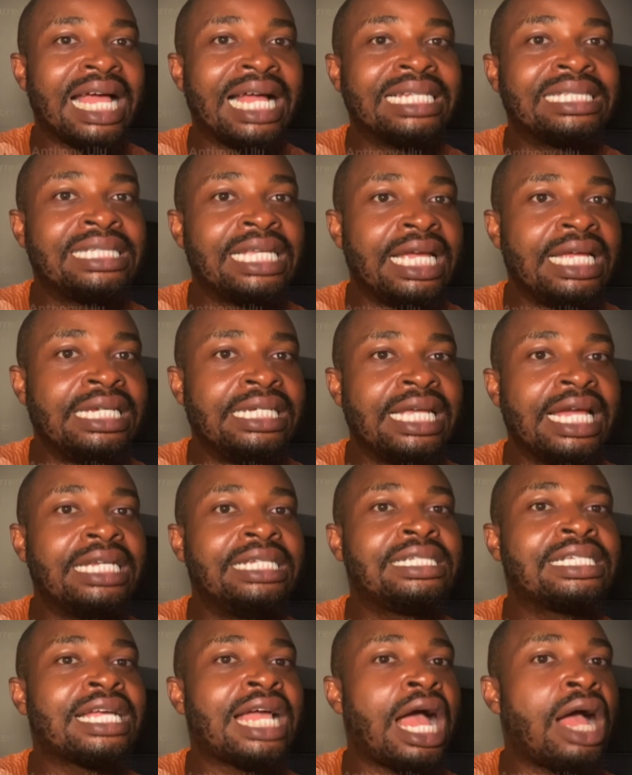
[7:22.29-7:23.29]

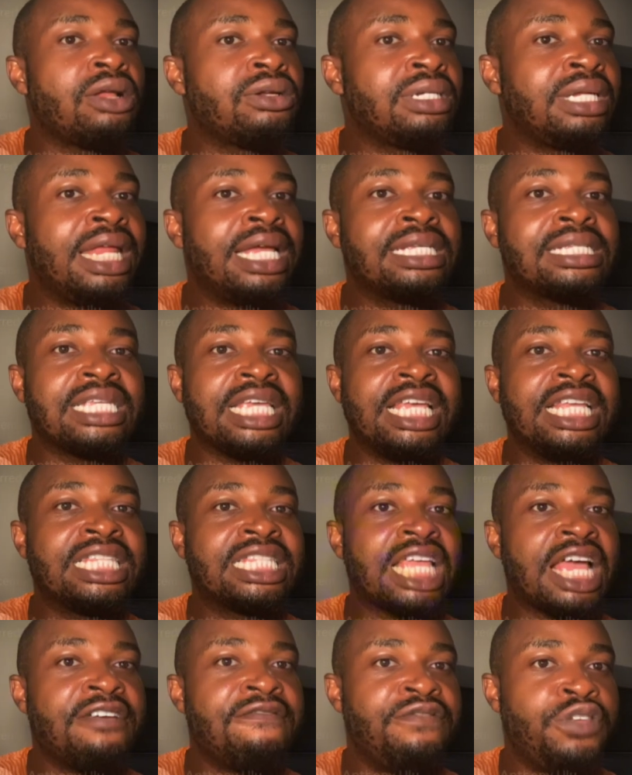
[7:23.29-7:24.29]
attended countless
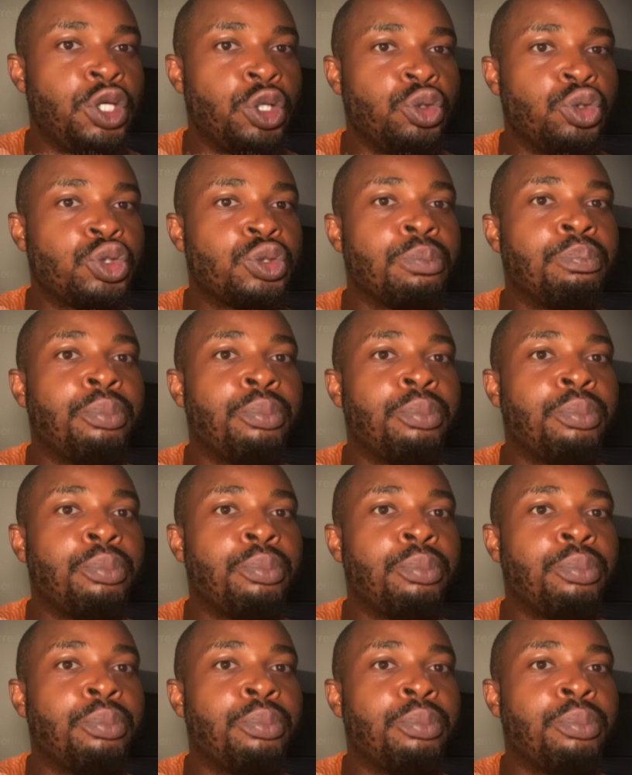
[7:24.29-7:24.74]
interviews,